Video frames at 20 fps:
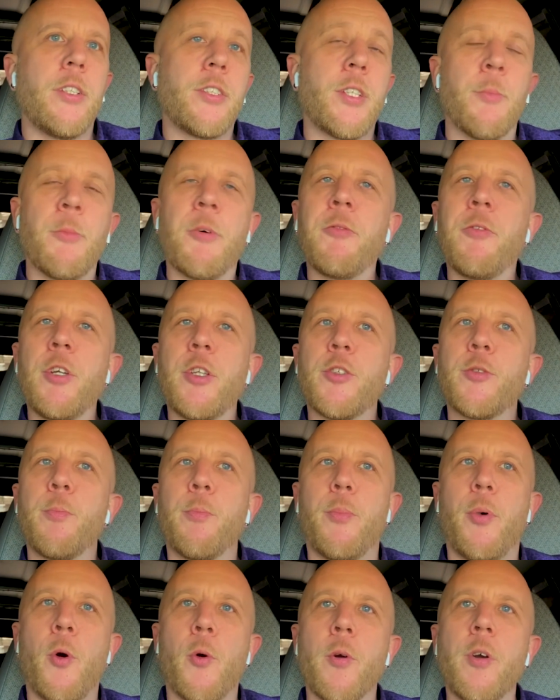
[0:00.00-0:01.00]
Some of it's
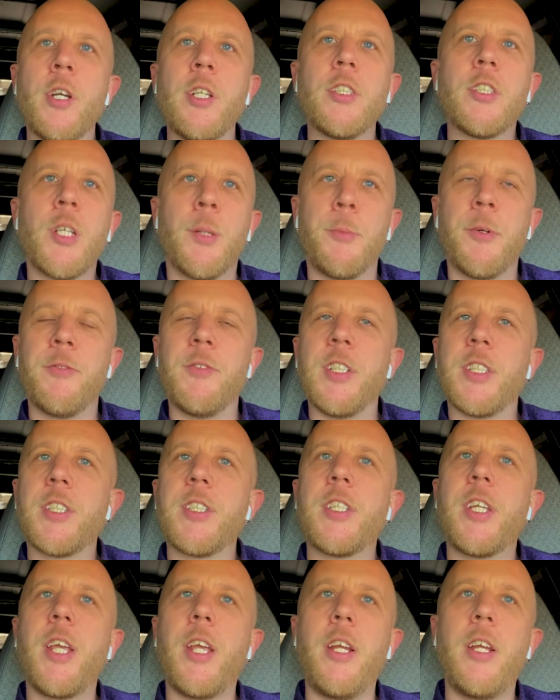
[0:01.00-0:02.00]
boring, some of it's
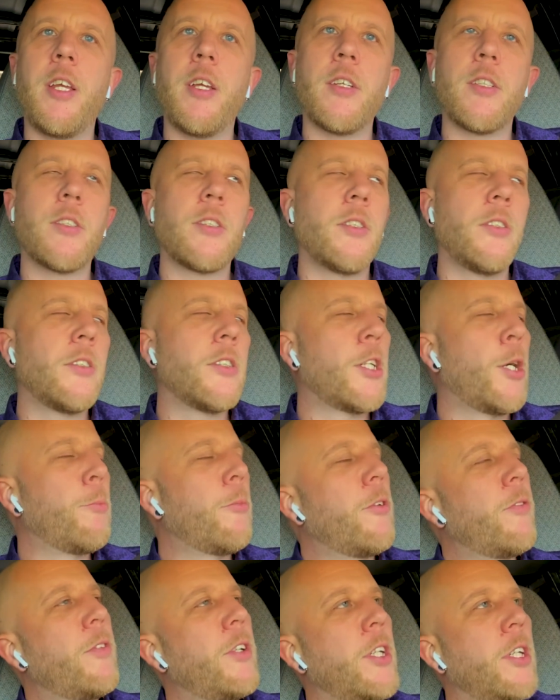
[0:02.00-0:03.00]
tedious, and
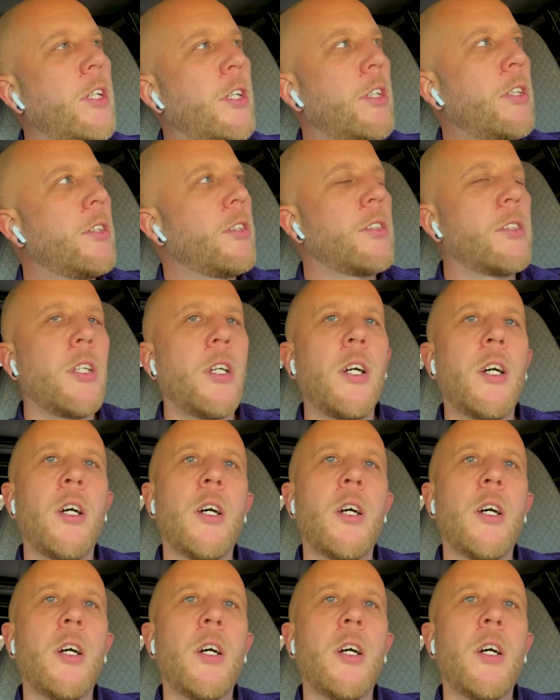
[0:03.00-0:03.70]
some of it is